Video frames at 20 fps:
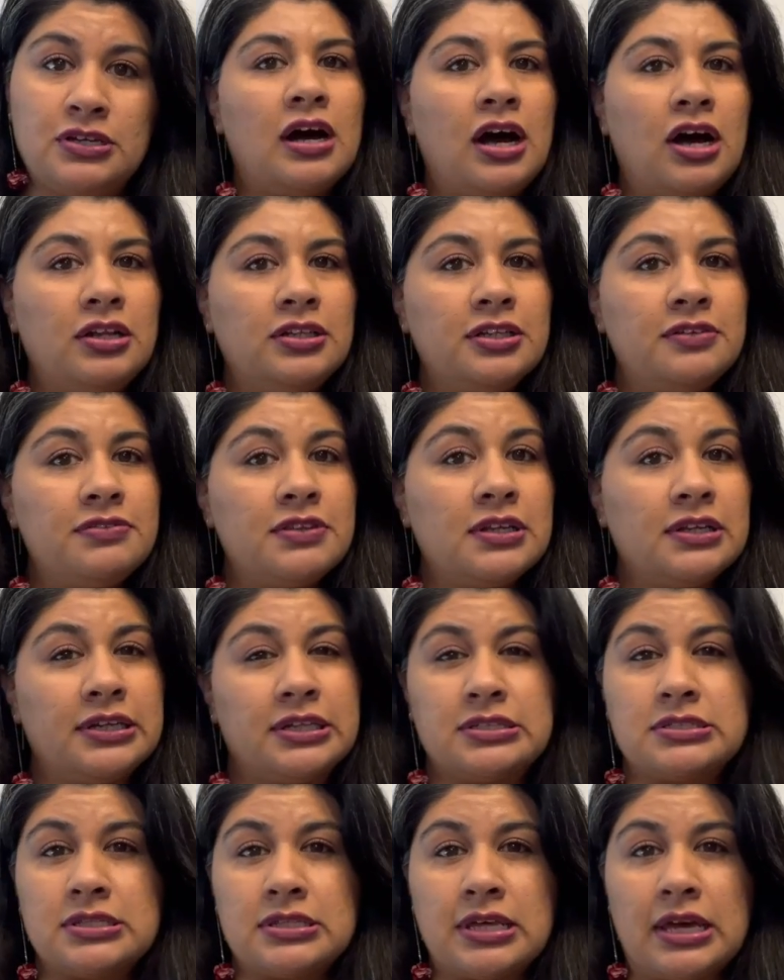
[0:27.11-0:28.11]
I'll leave the
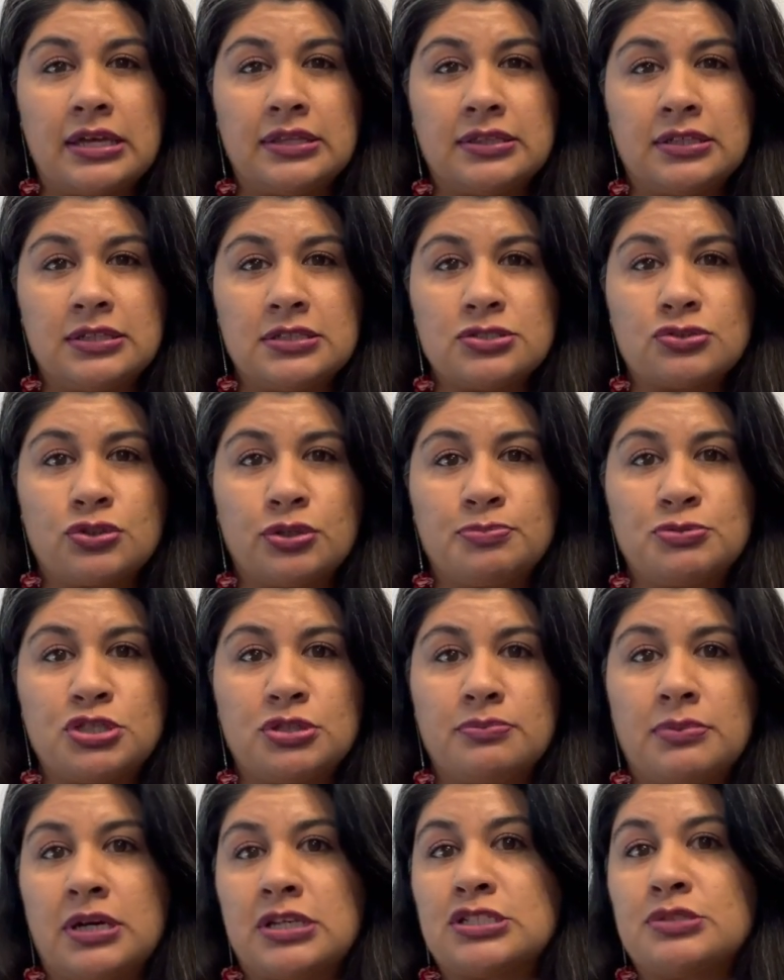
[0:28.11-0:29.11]
link to that in the
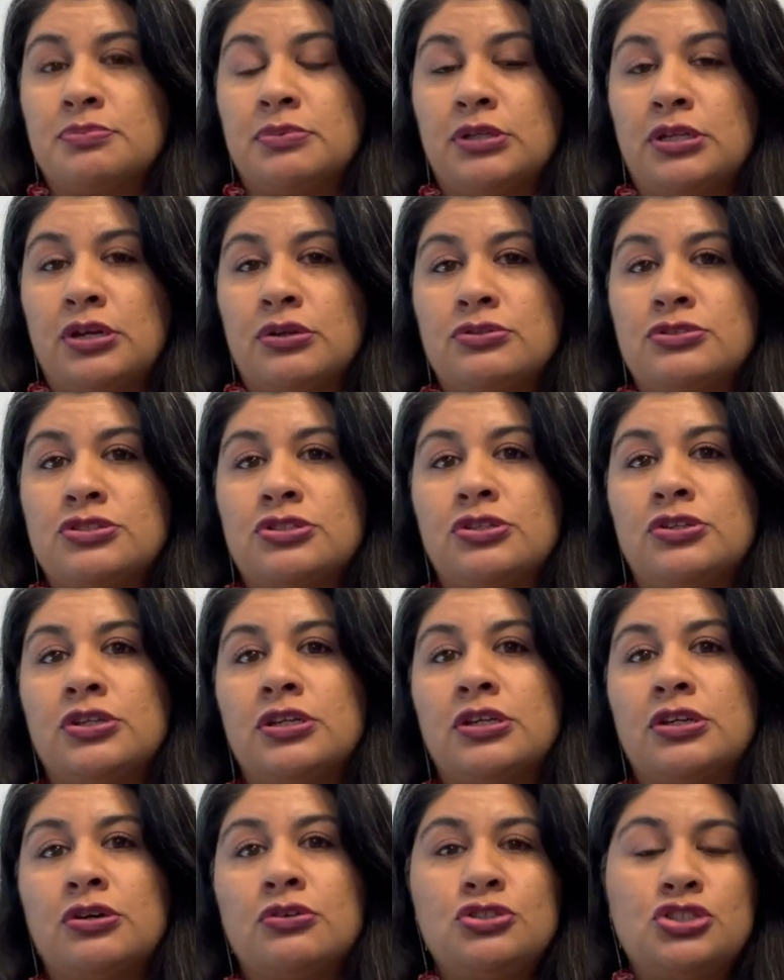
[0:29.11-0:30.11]
description box below so you
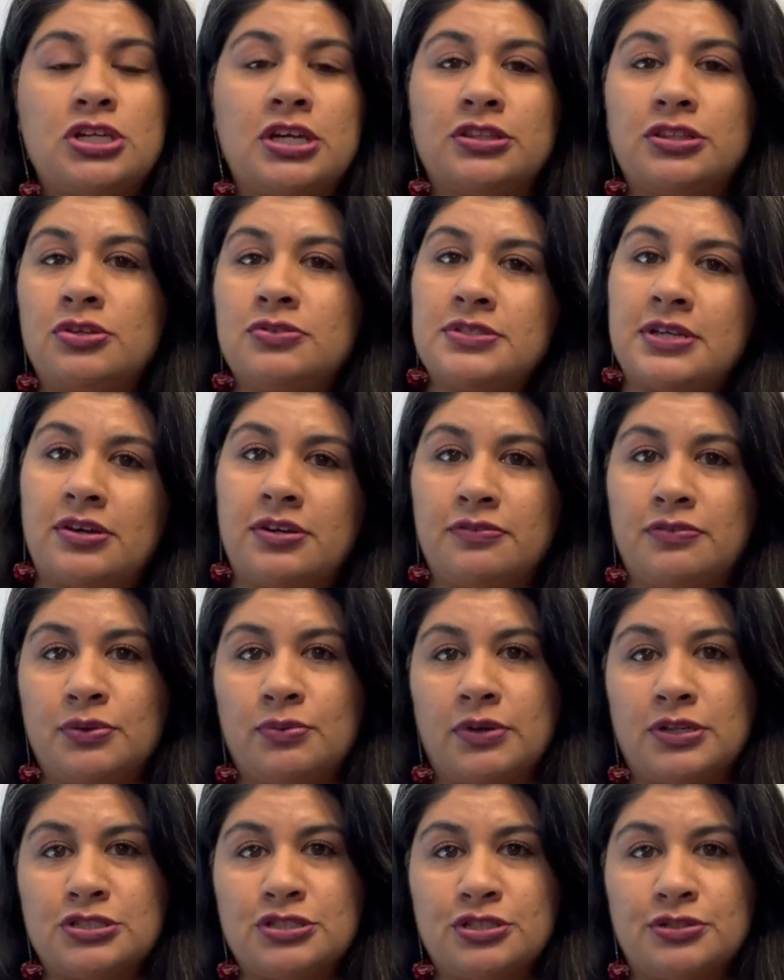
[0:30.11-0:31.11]
can go check those out if you
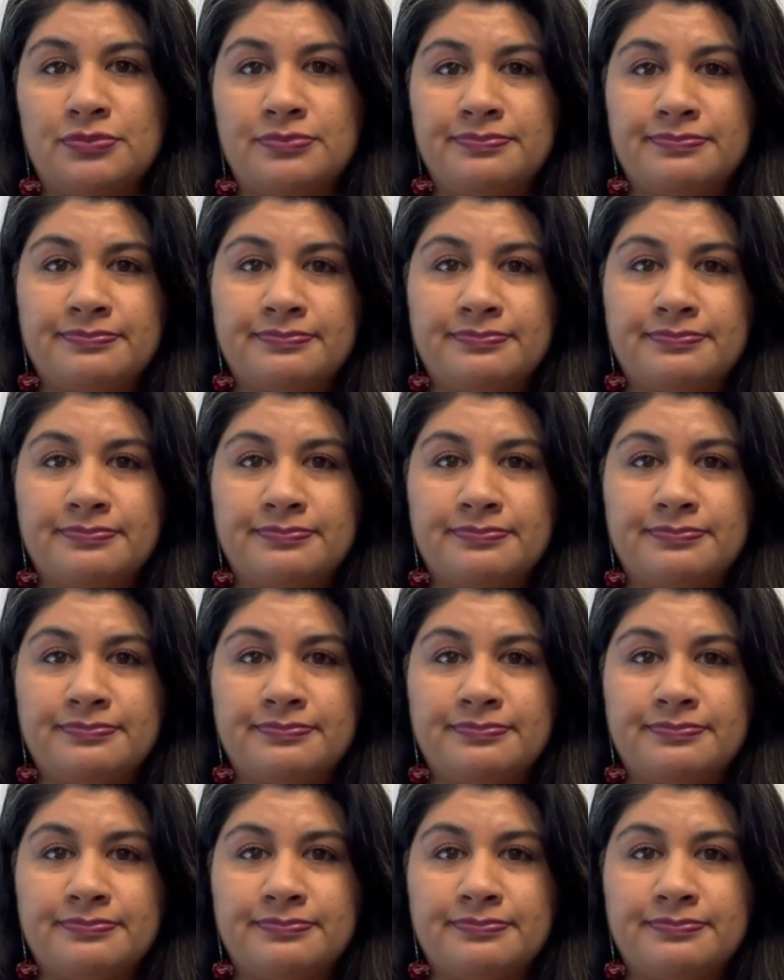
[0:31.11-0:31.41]
want to.